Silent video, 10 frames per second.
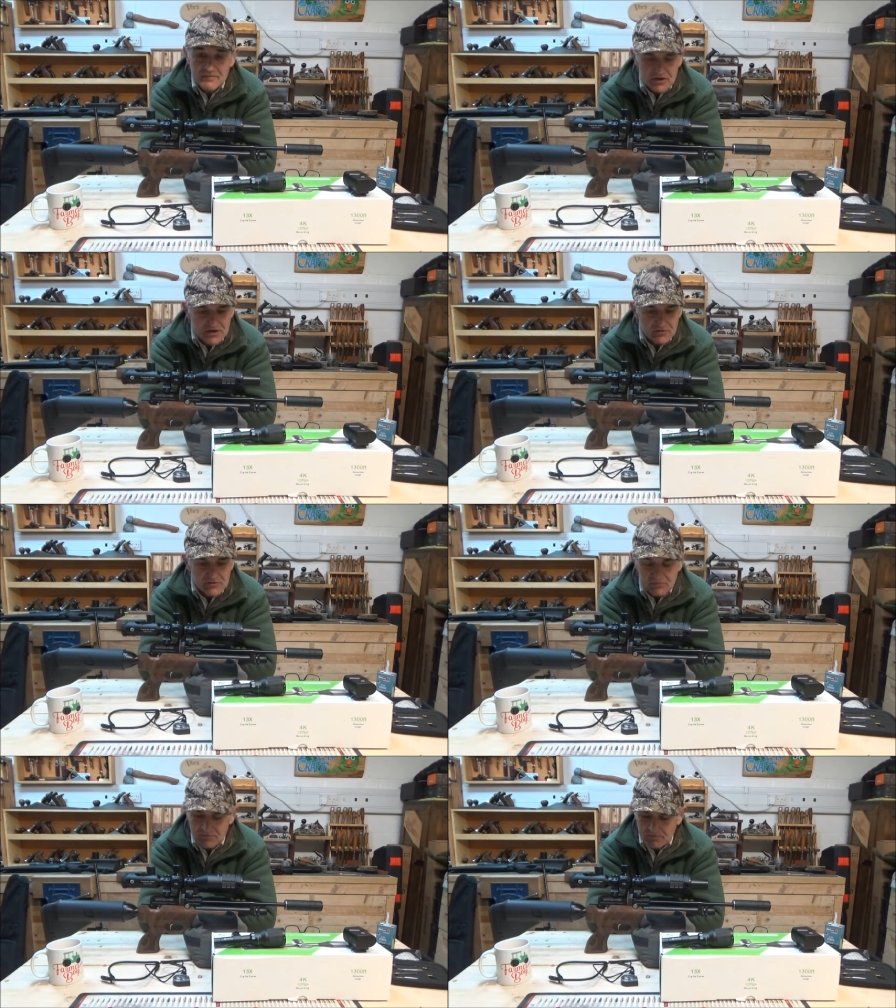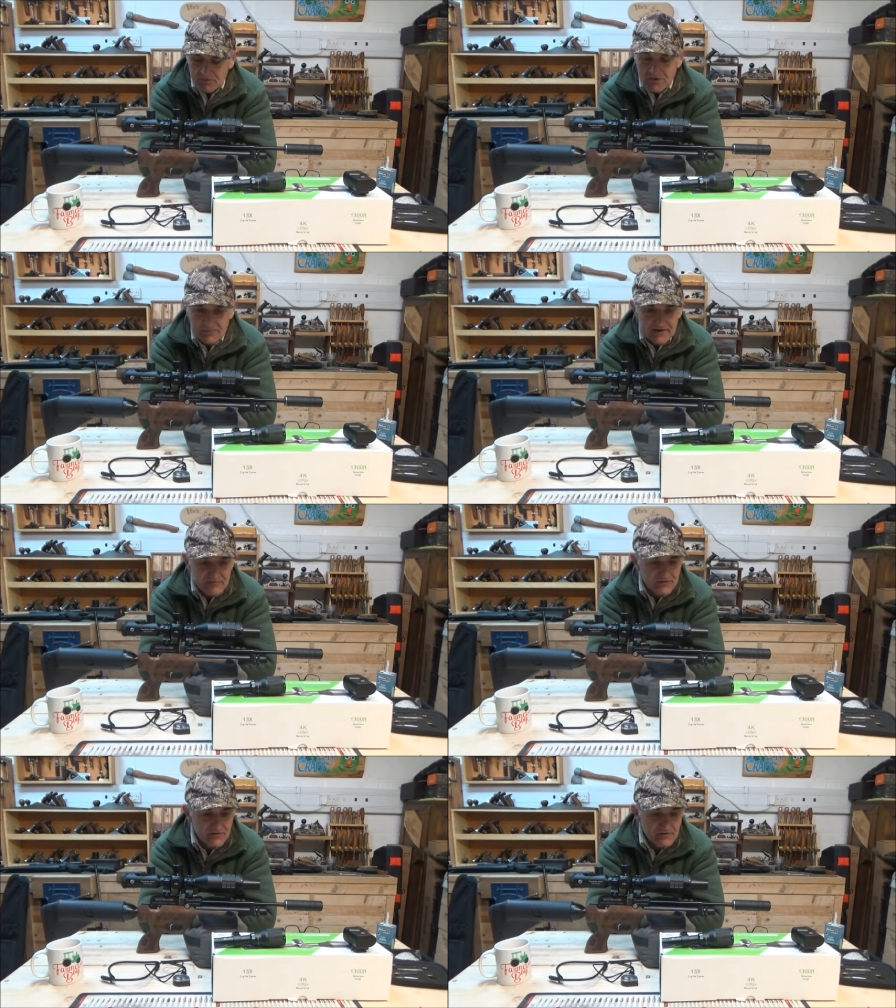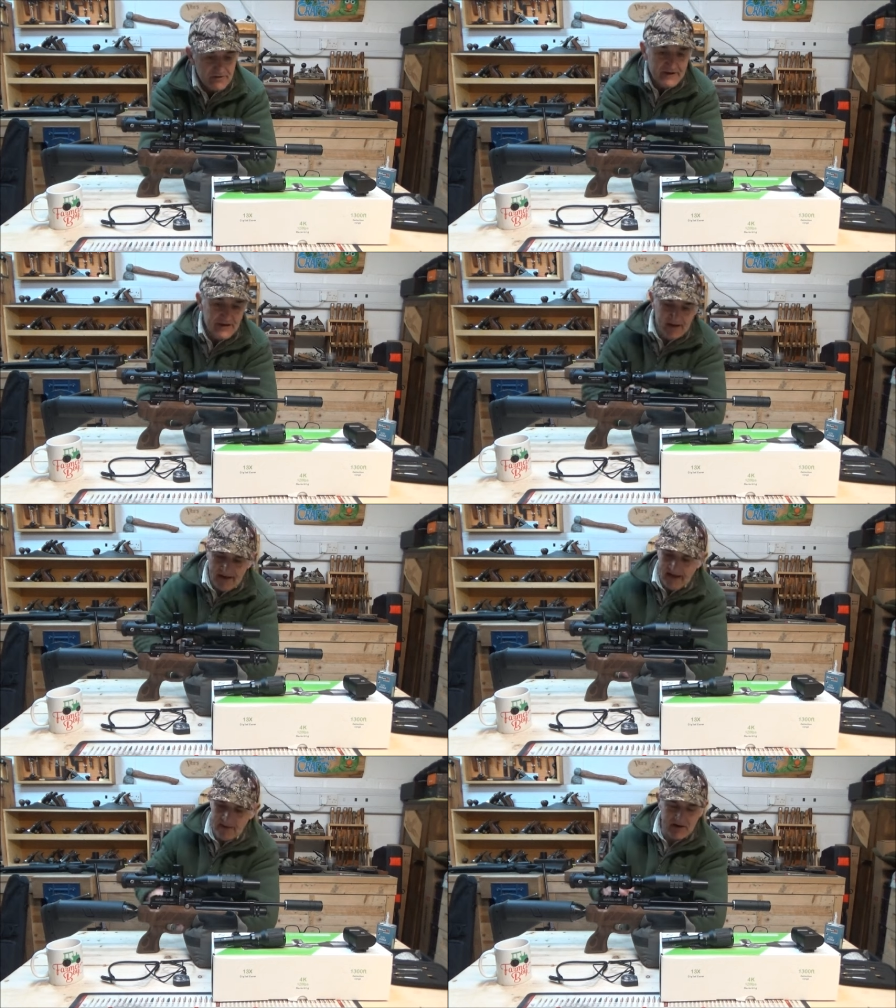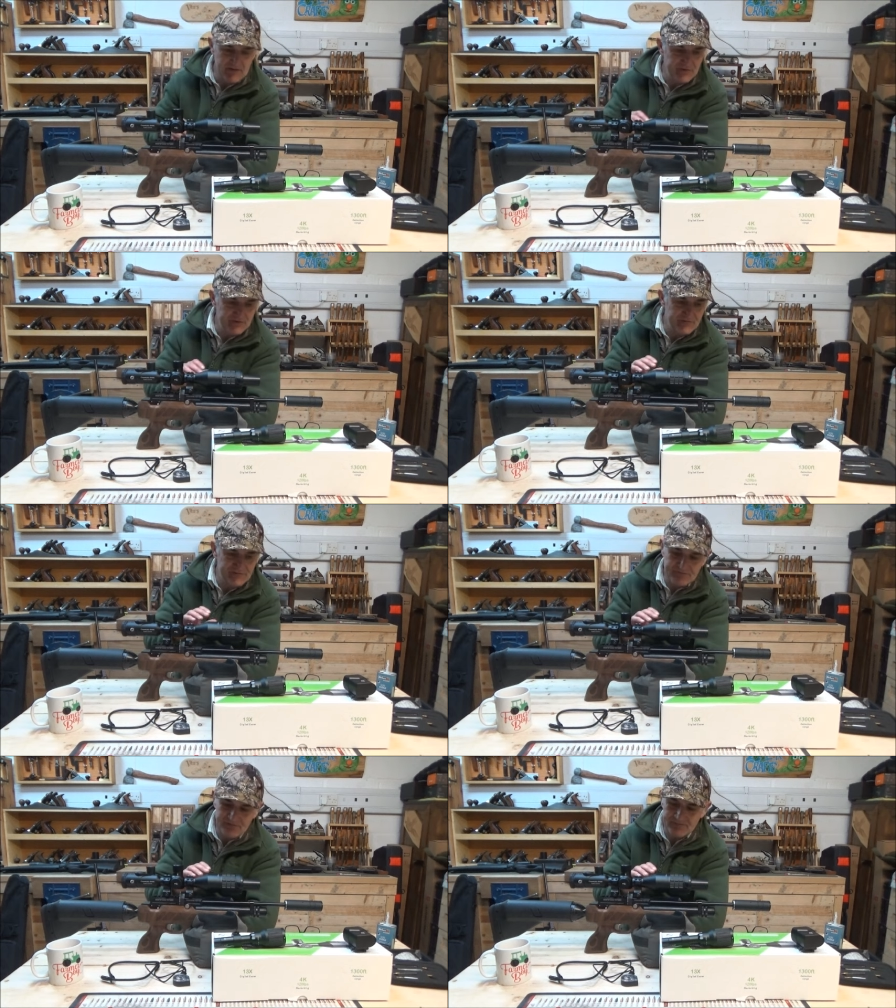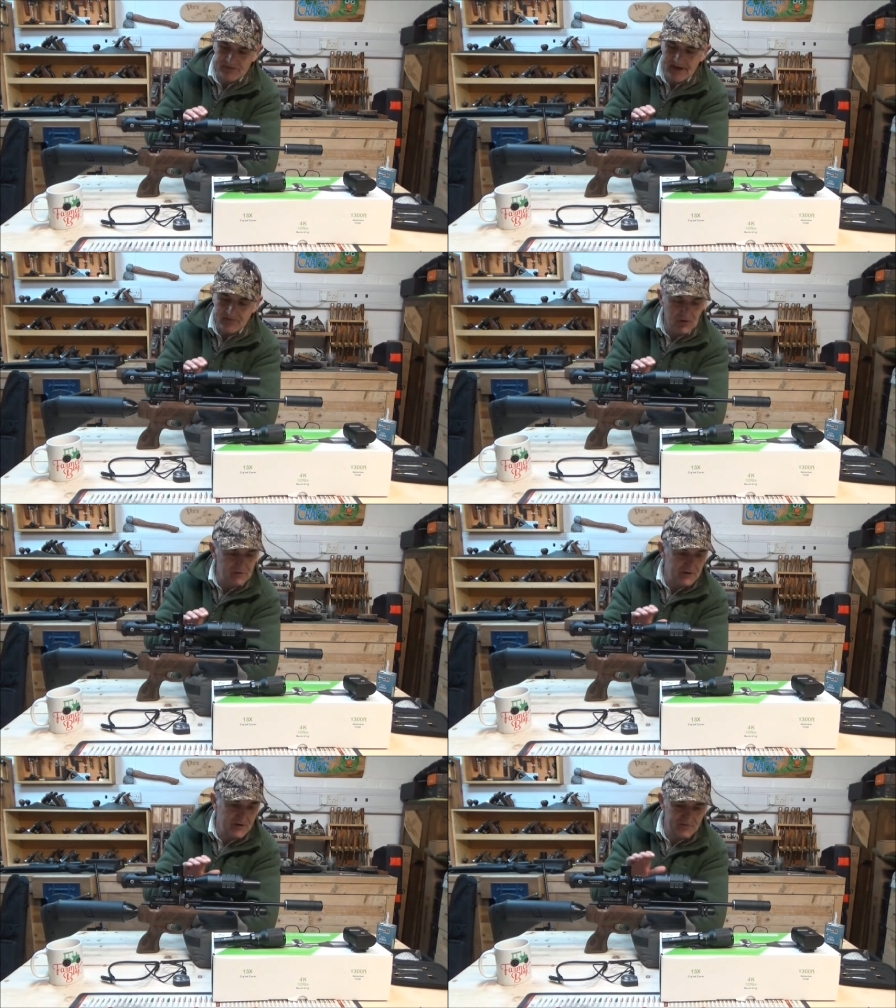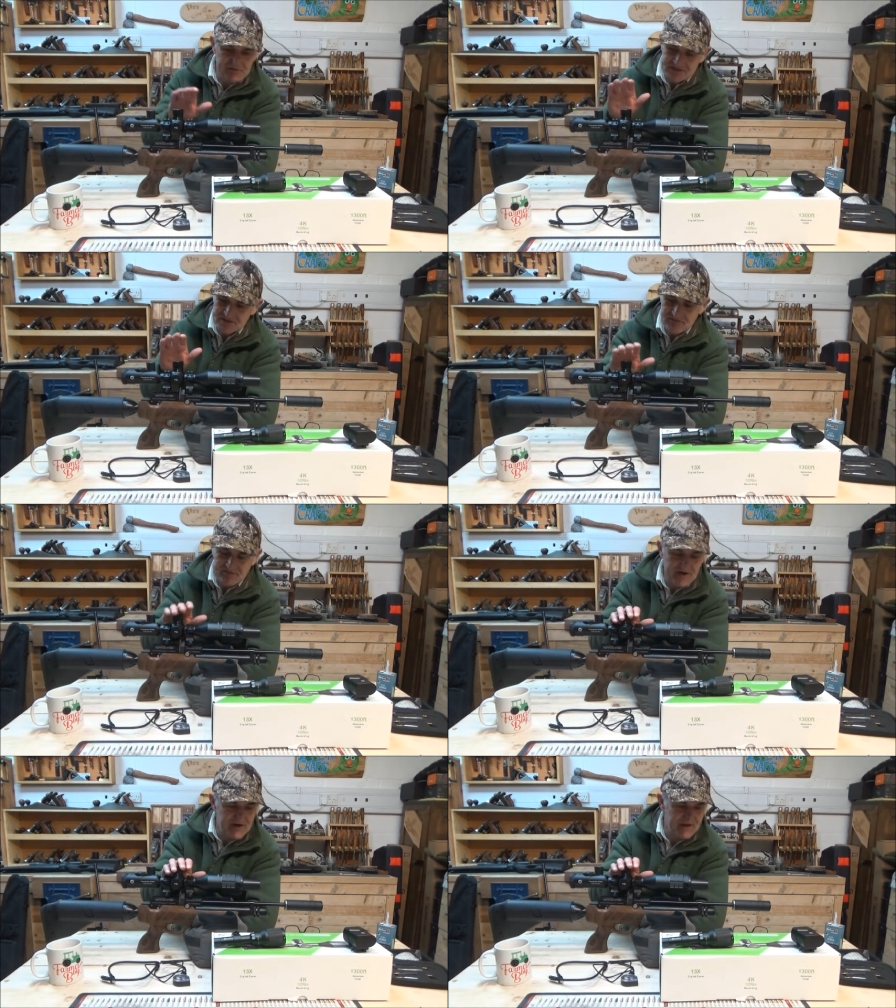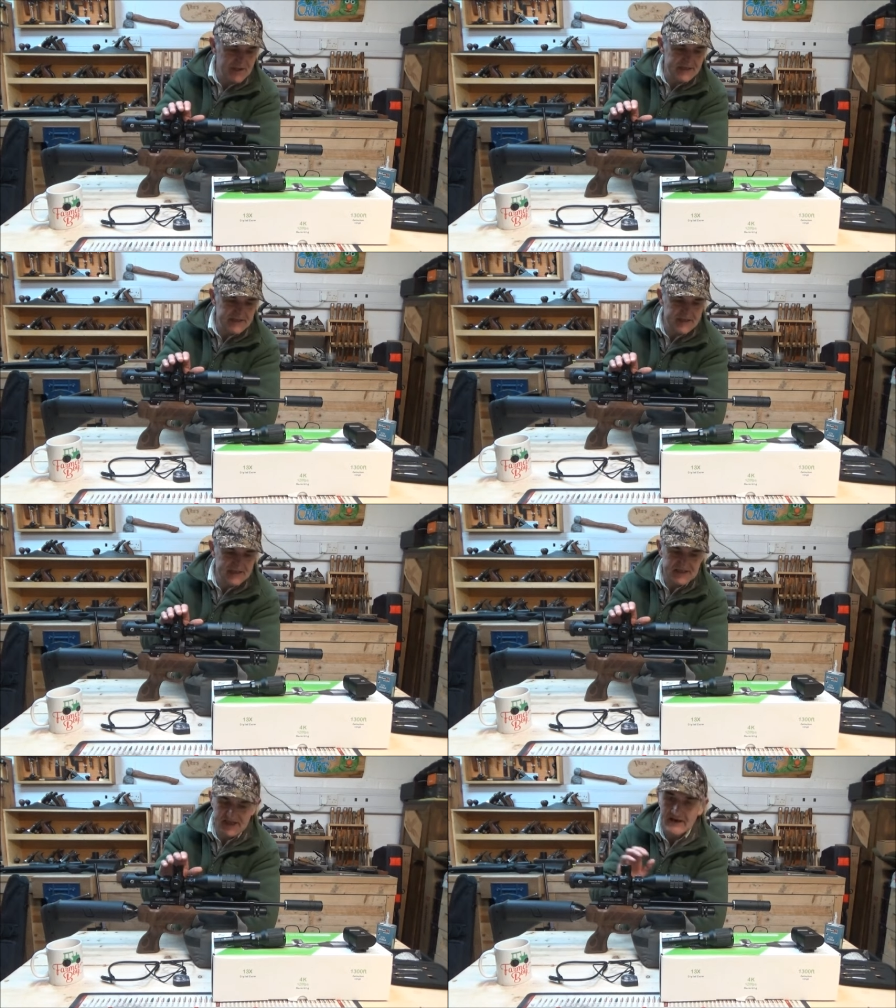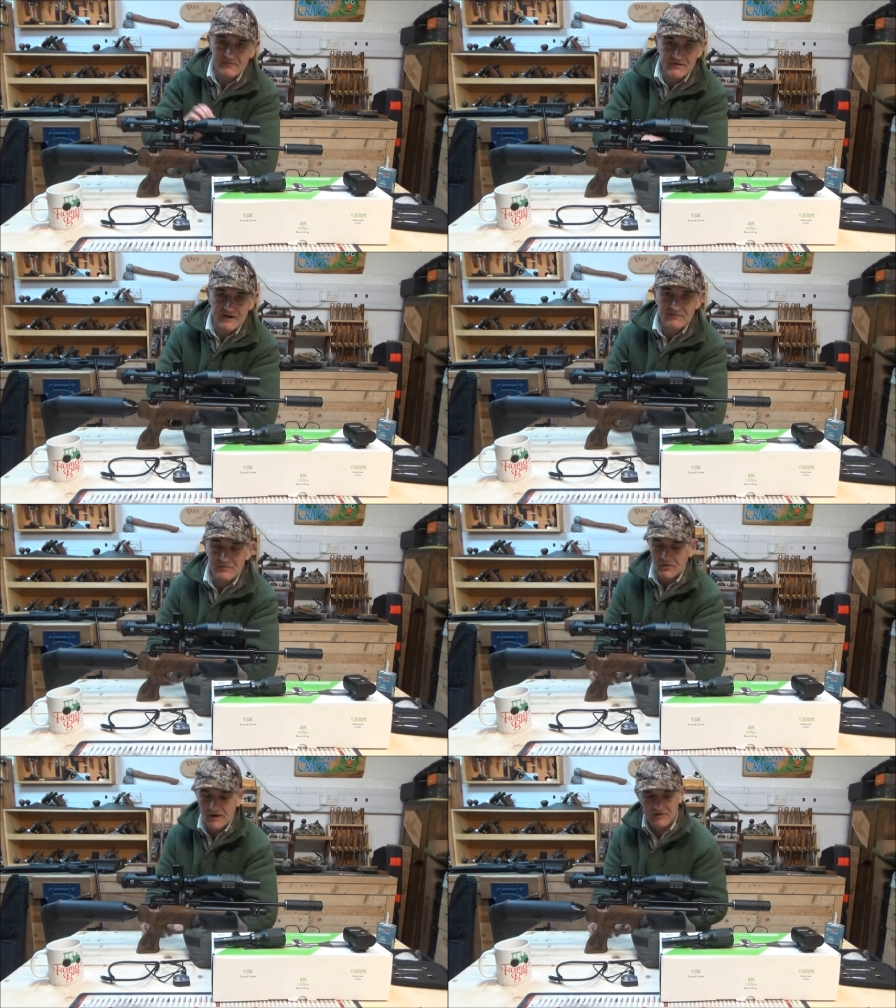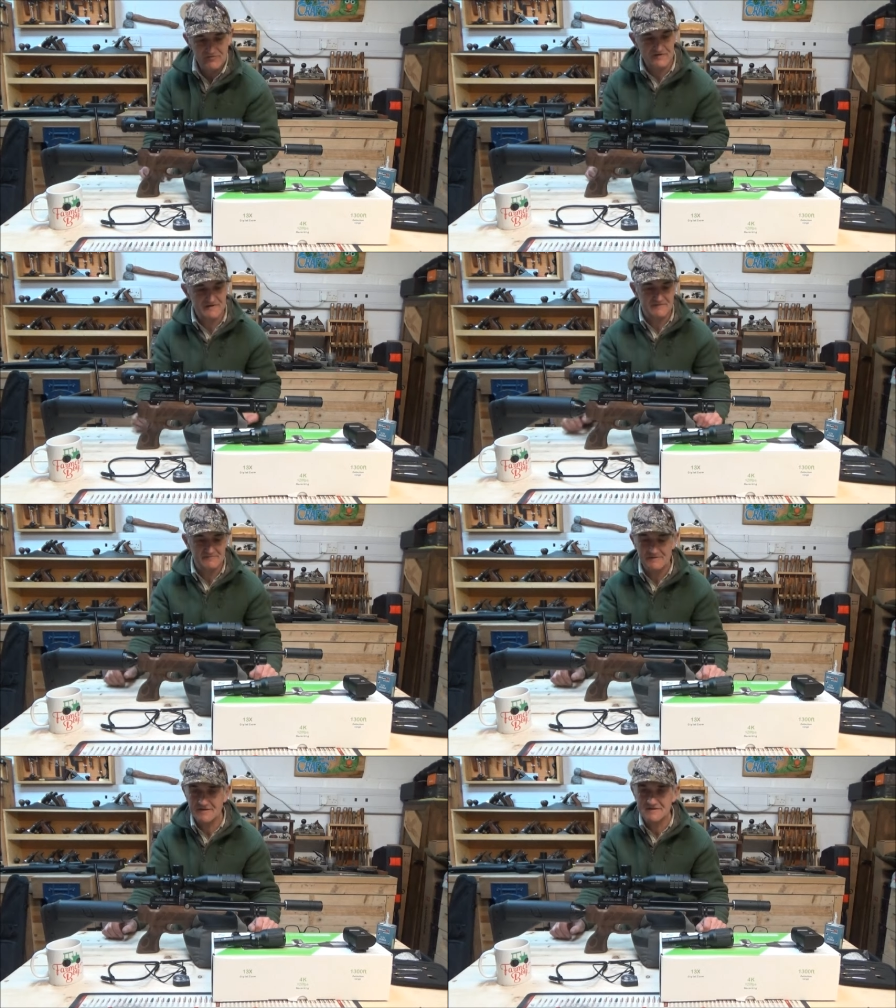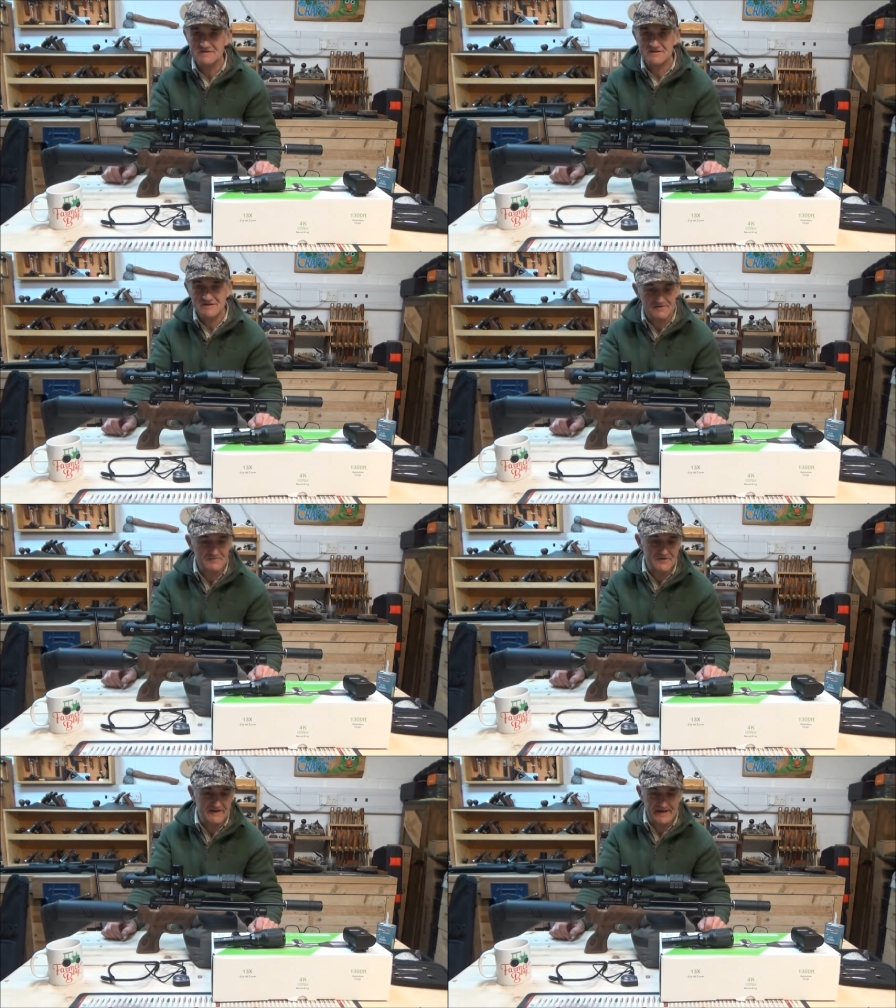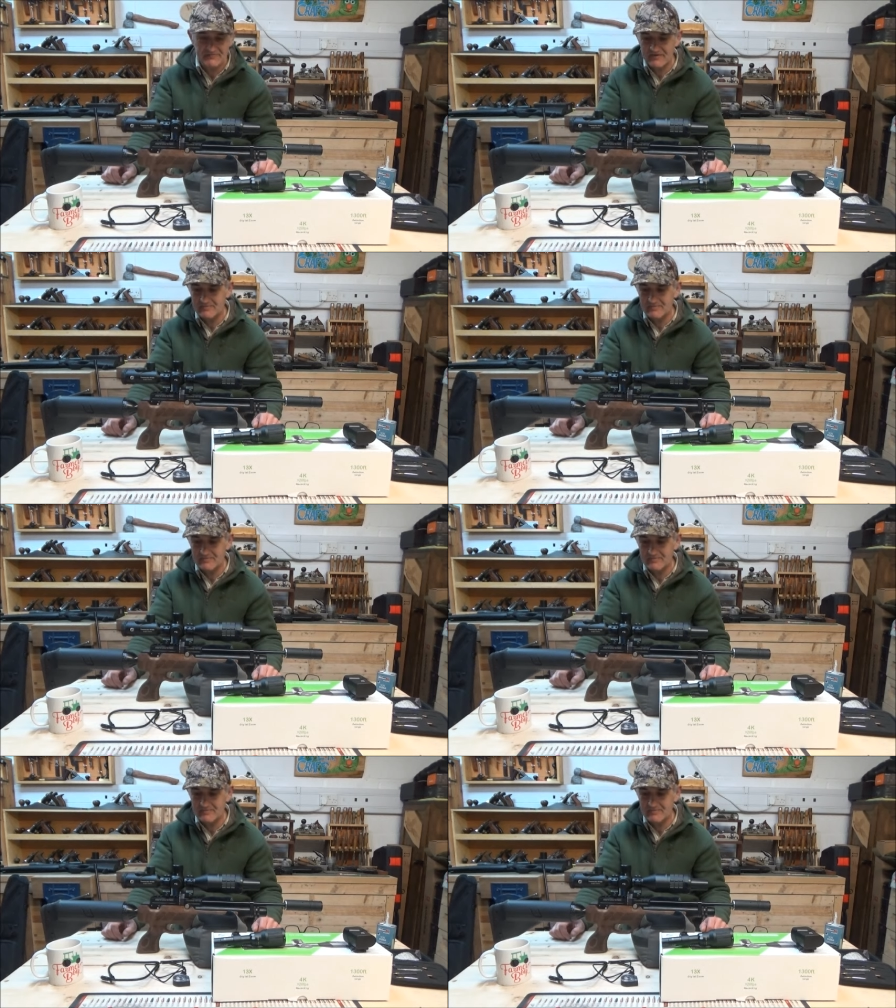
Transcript: My god what a mouthful. However from now on I'll just refer this as the NV400 because I don't want to keep